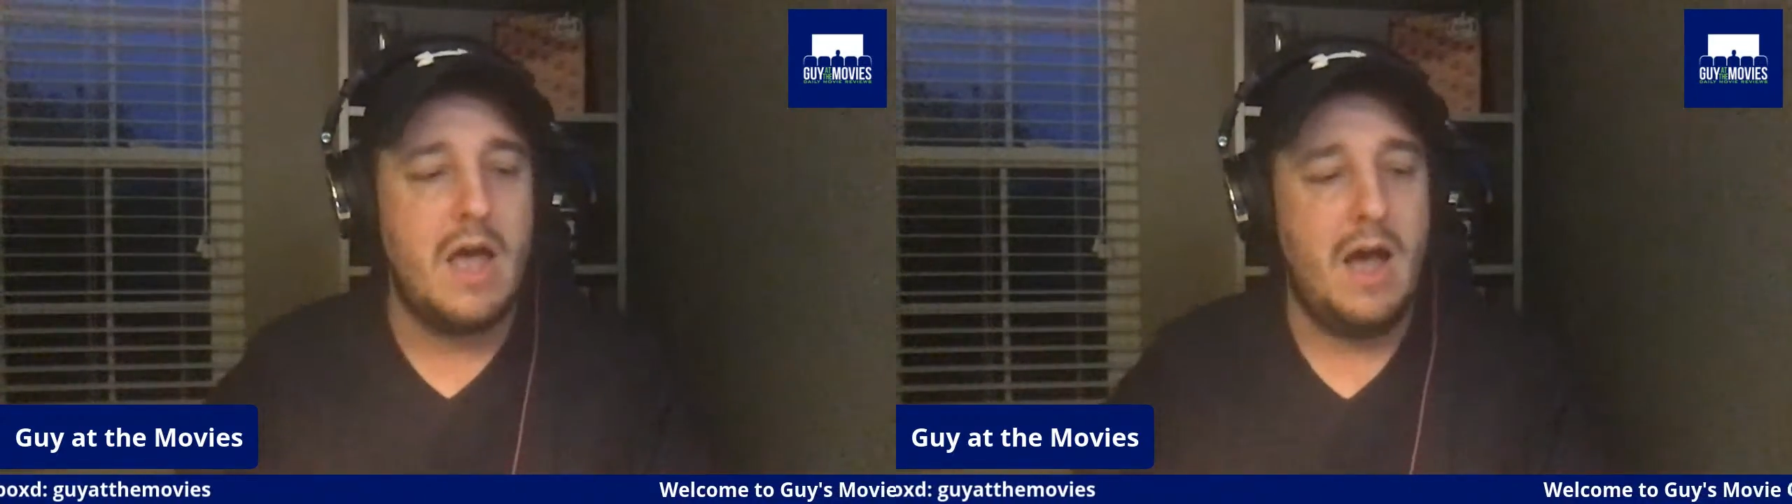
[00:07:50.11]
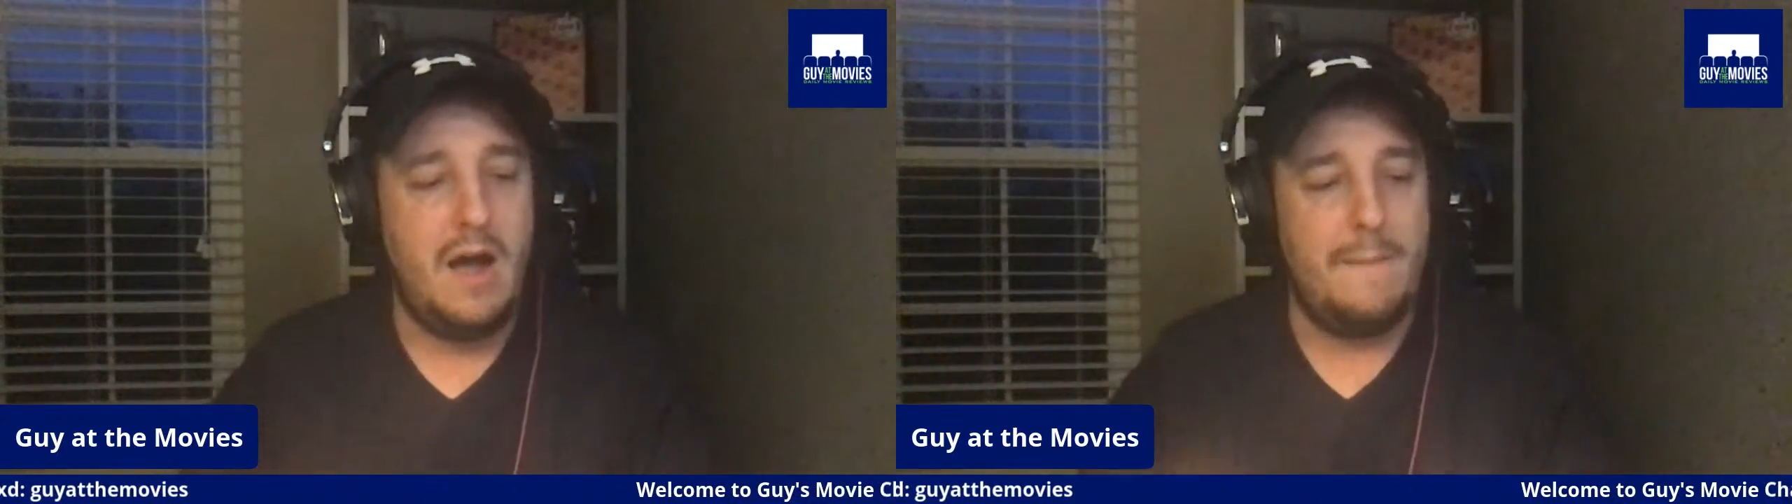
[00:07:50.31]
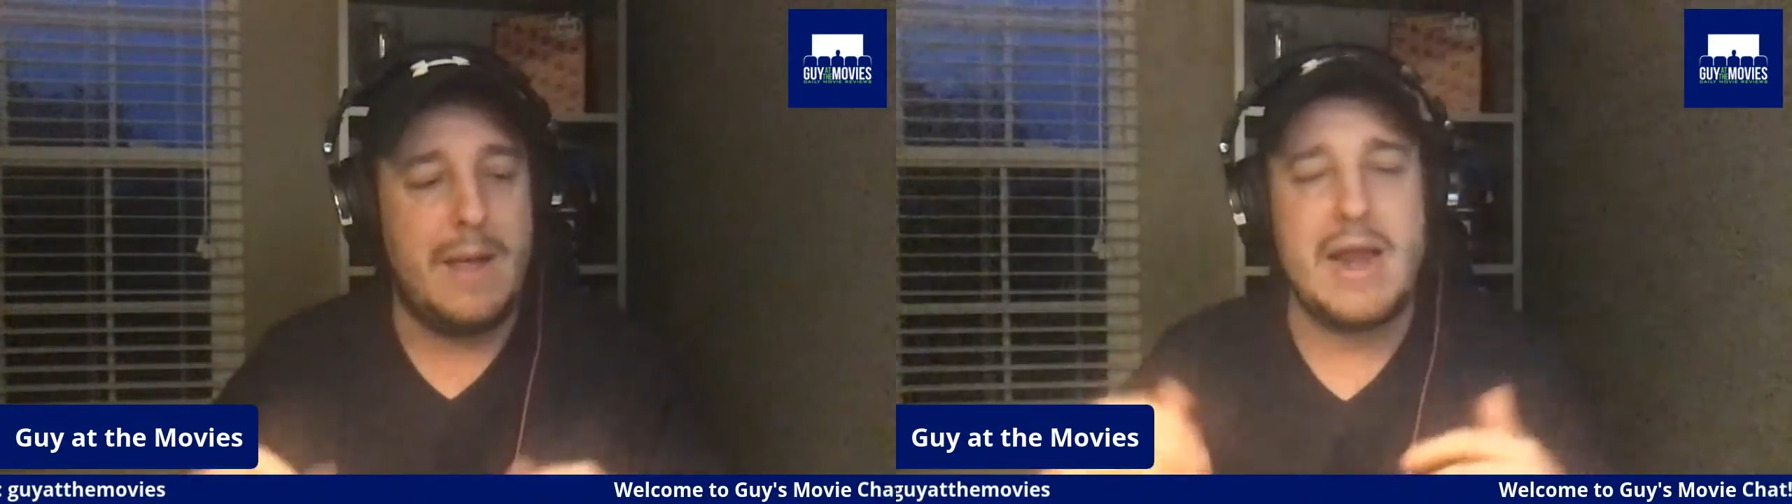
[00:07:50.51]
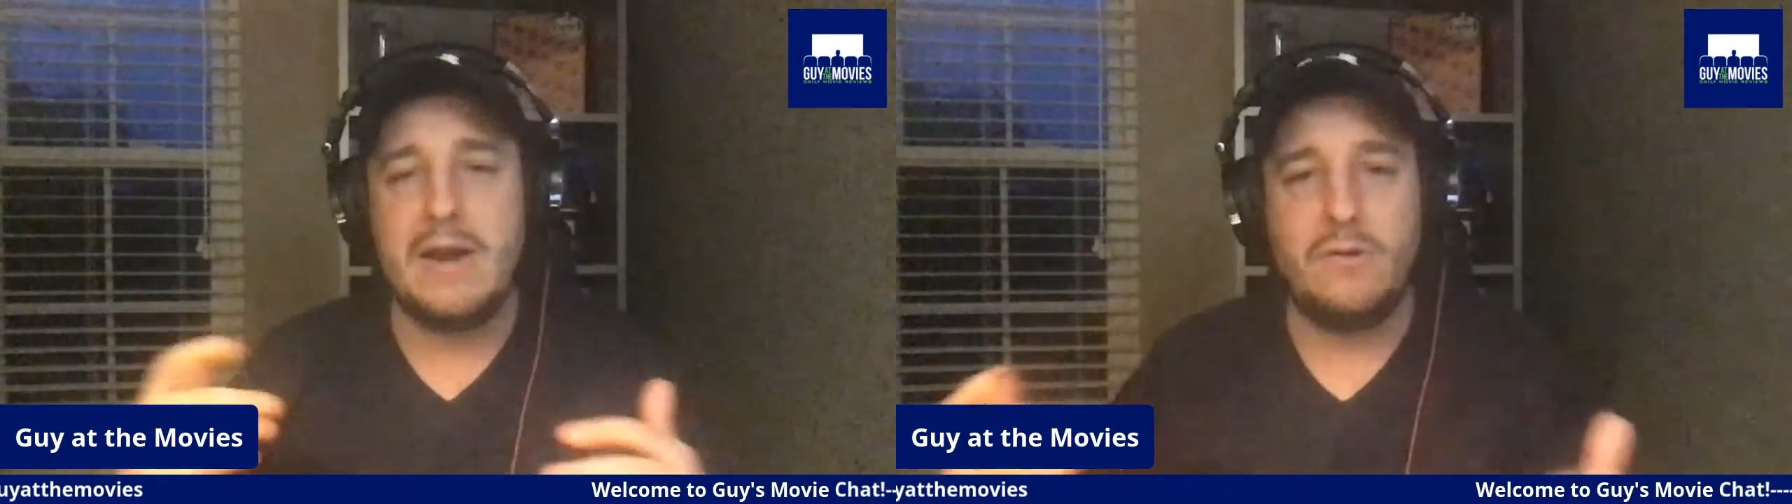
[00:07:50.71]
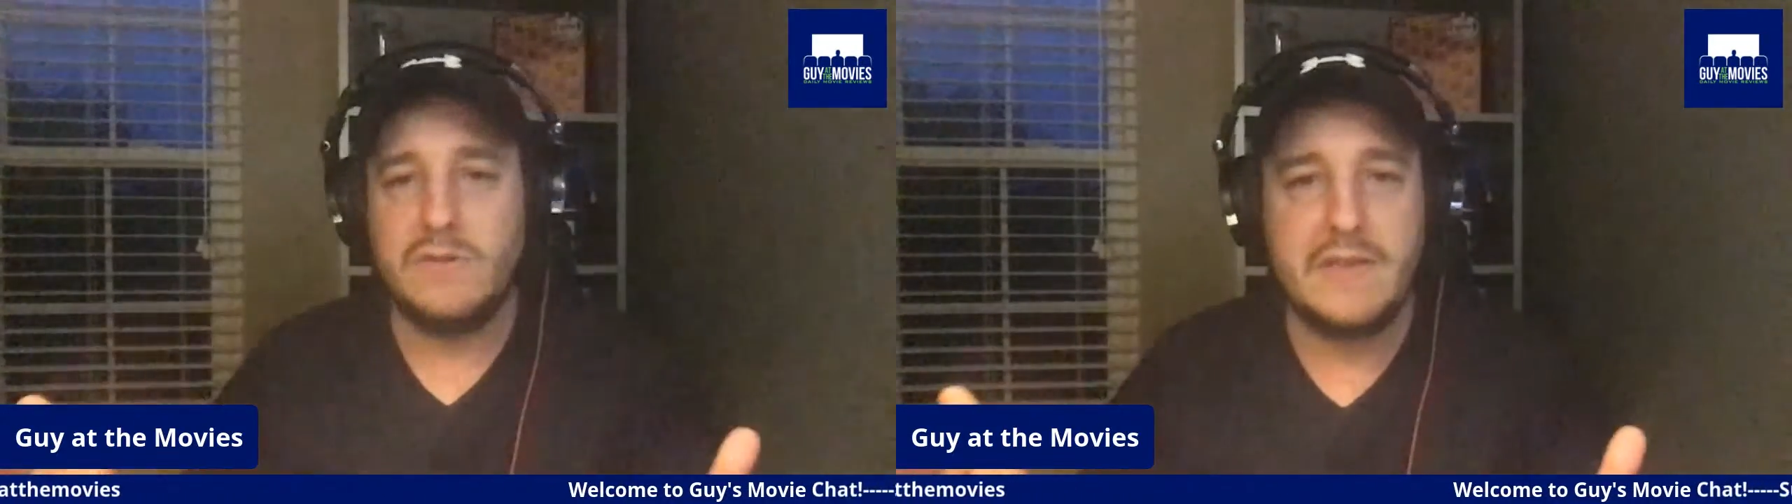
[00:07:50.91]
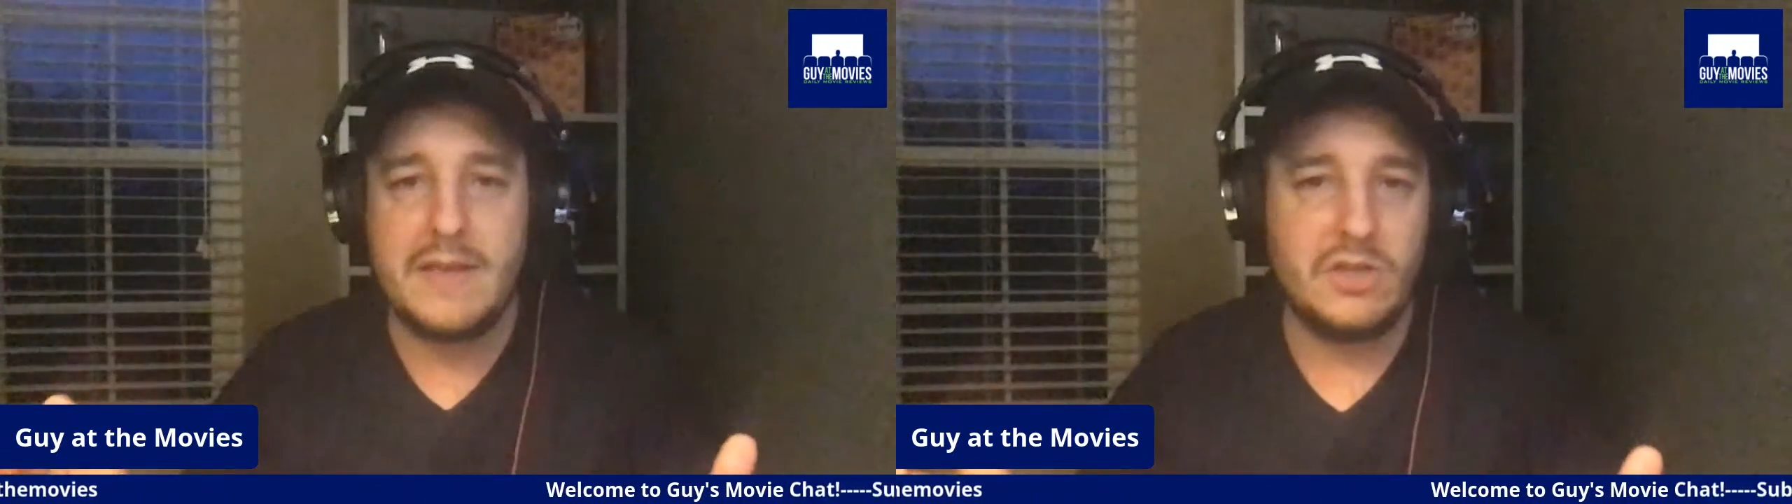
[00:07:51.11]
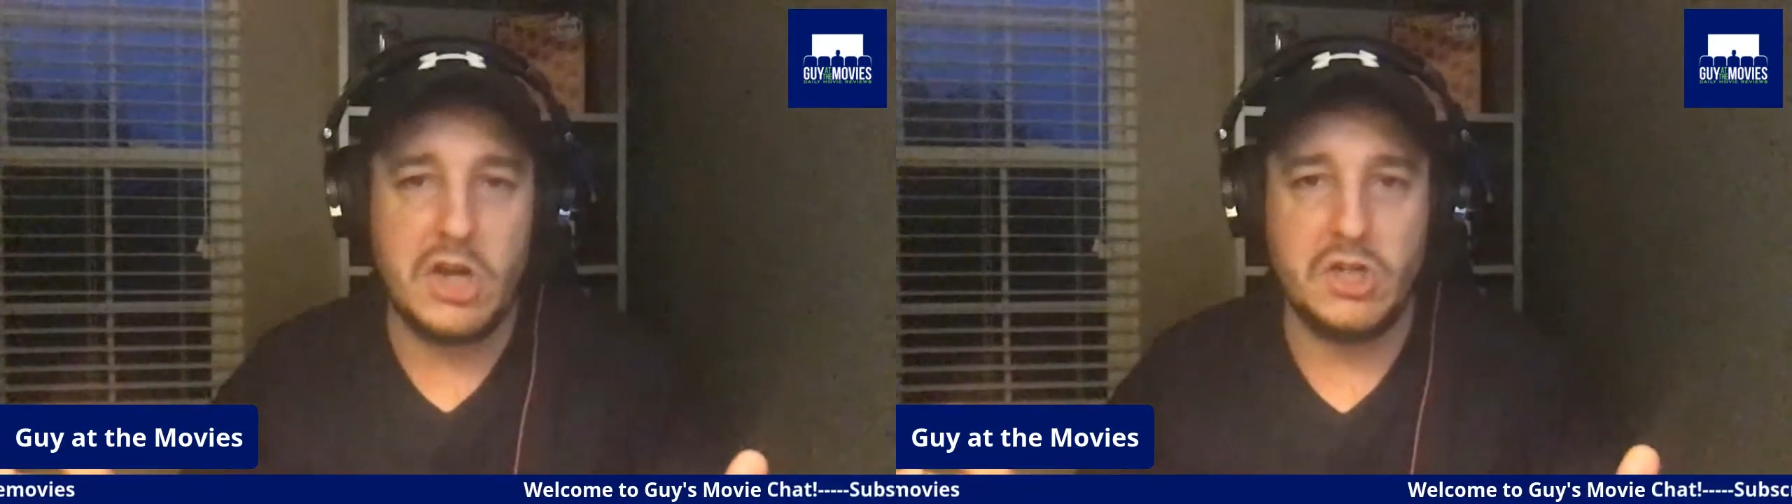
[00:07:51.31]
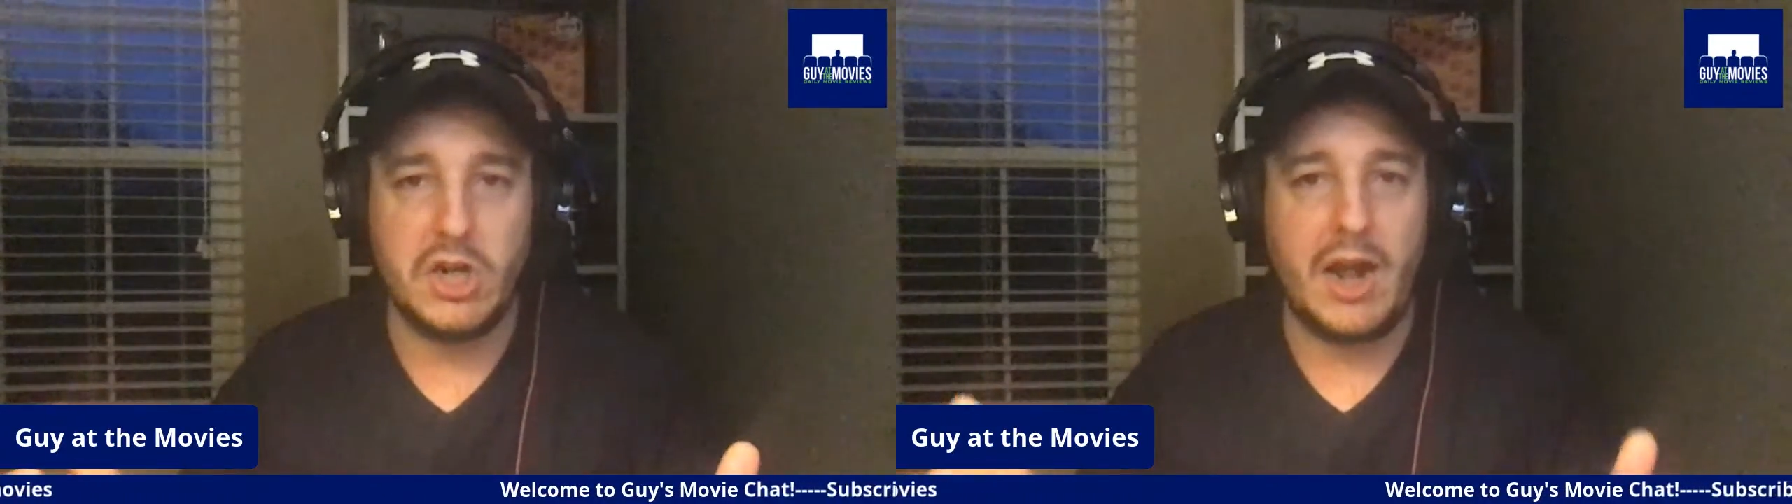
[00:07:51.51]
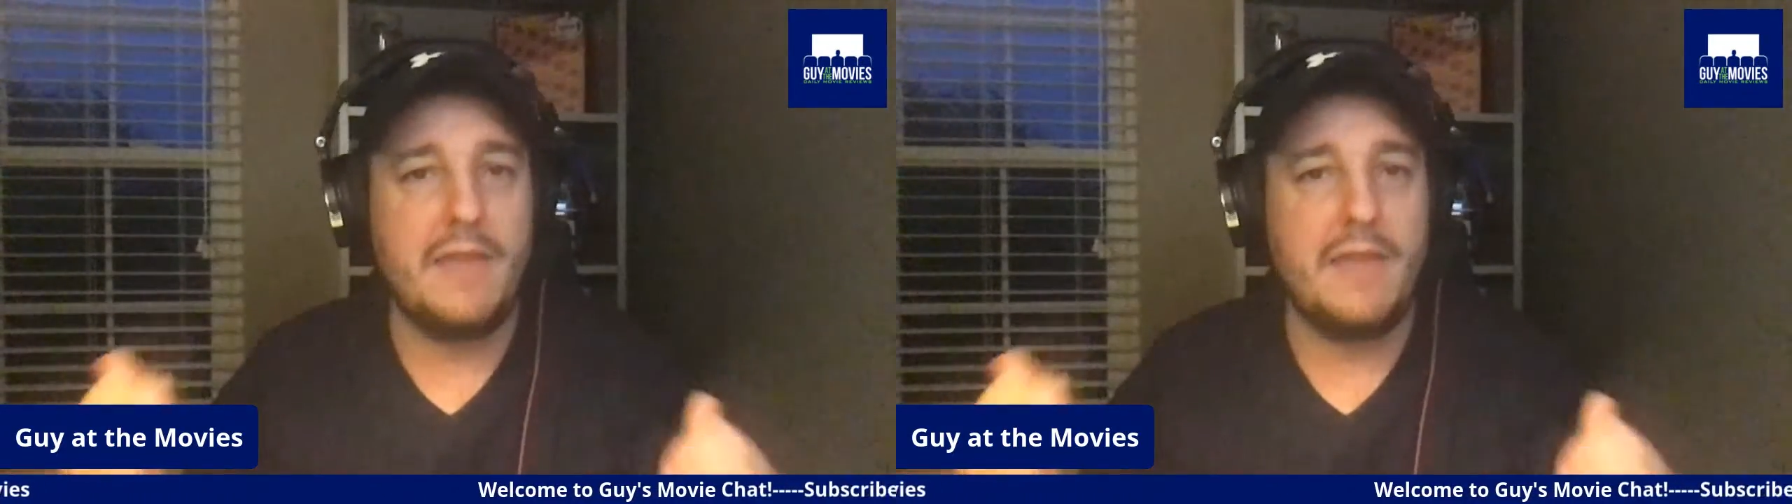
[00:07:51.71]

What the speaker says: And I don't see that changing.